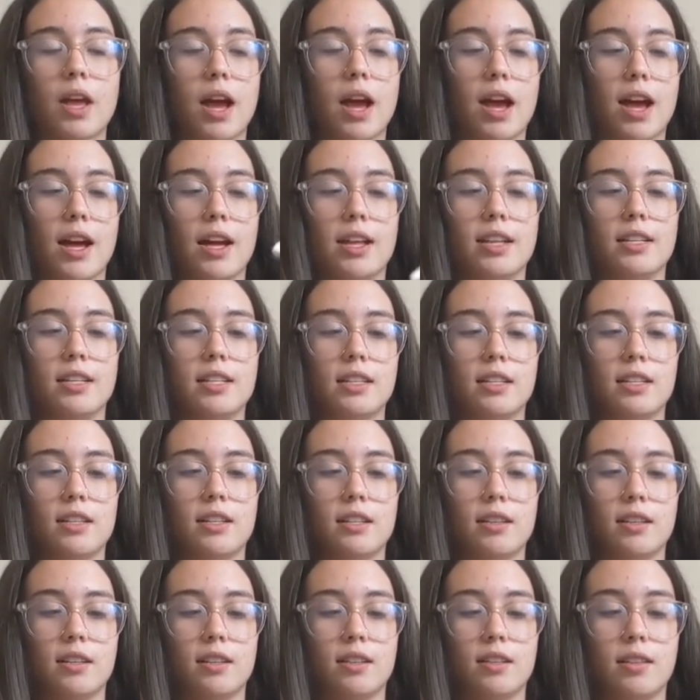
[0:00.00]
and
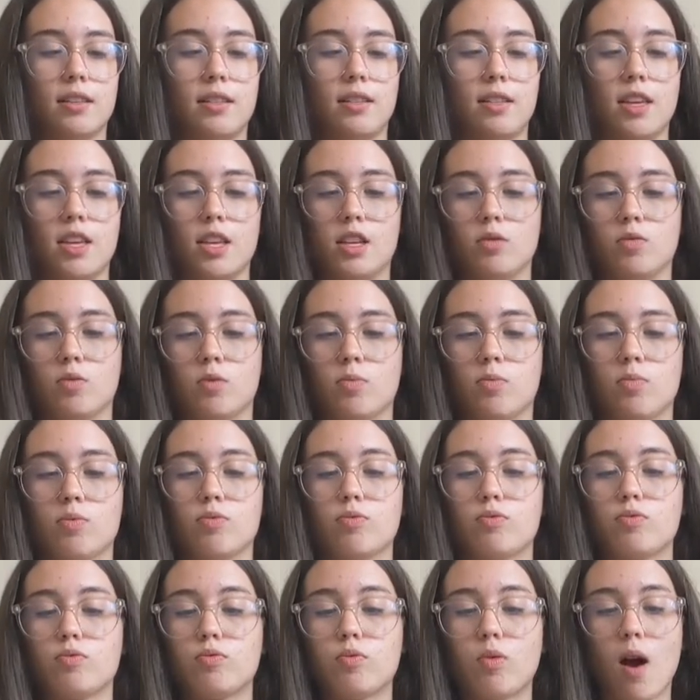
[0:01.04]
these will
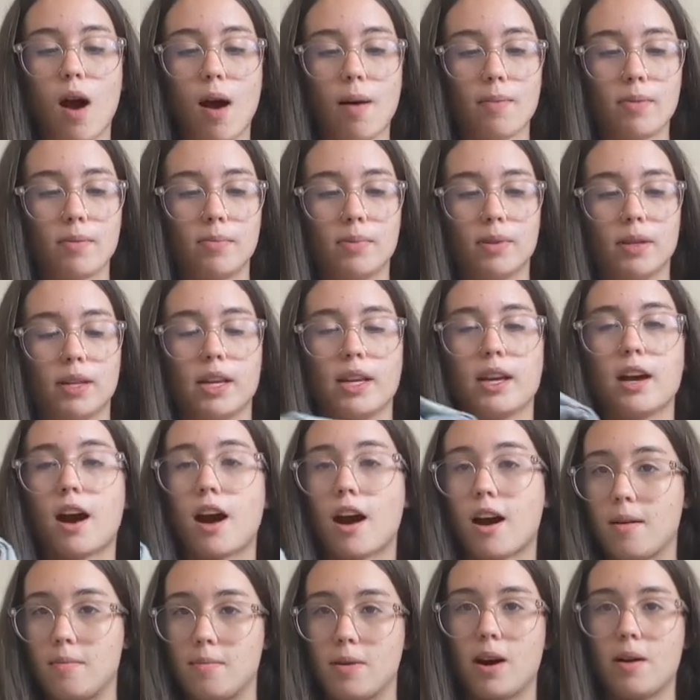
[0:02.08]
probably
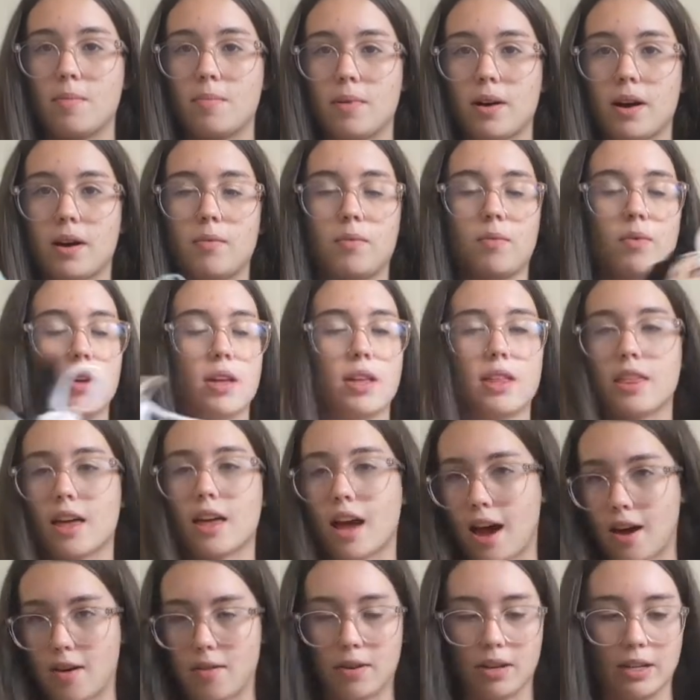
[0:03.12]
come up
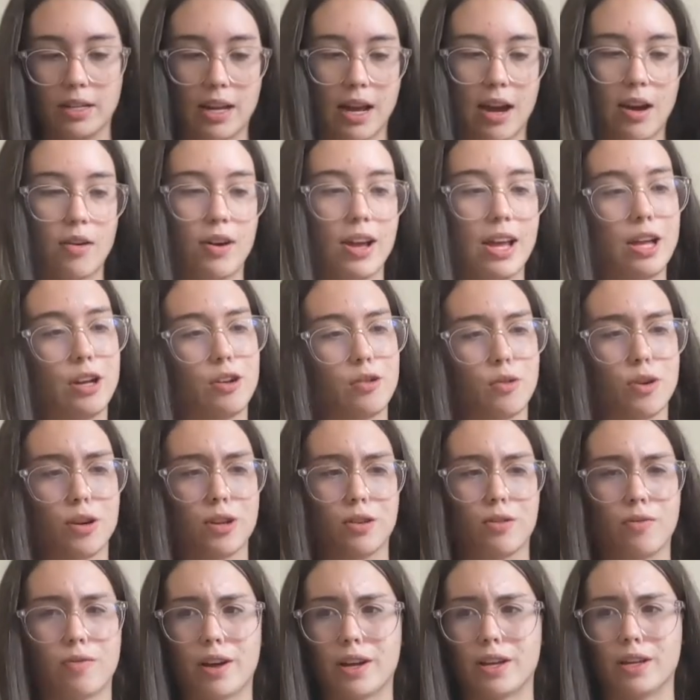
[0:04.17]
without a doubt, and or
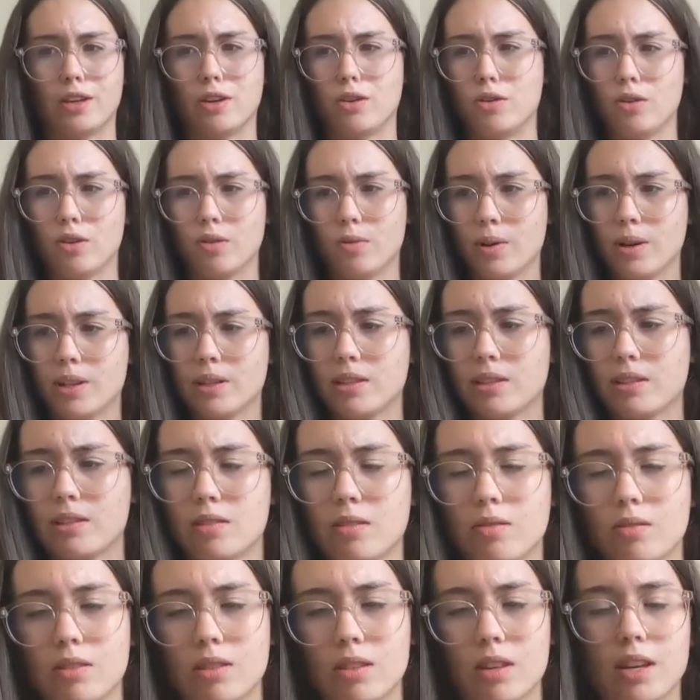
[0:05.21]
you'll find cuter ones,
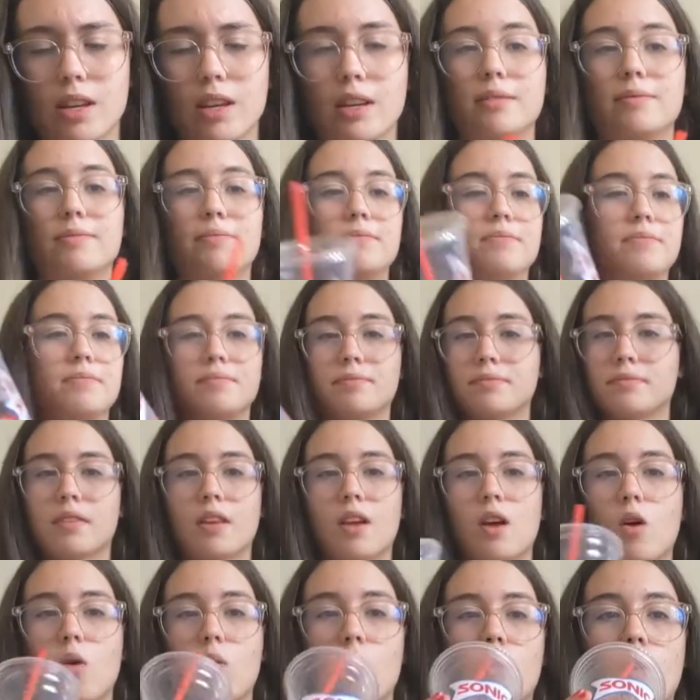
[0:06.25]
so it's like,
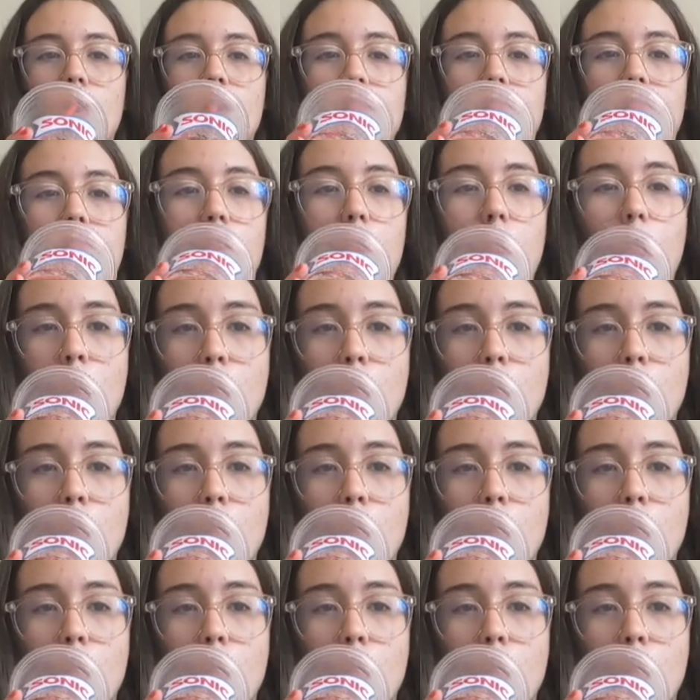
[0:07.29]
whatever.